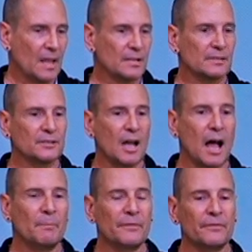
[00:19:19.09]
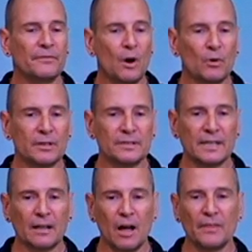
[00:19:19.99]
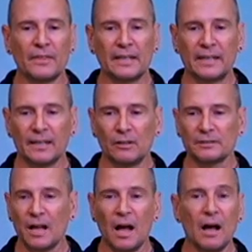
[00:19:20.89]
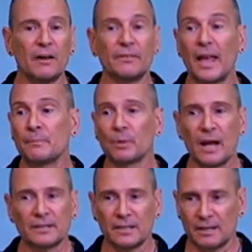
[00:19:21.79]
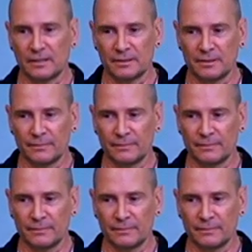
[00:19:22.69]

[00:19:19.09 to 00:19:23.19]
Stop focusing on the guilt of a president.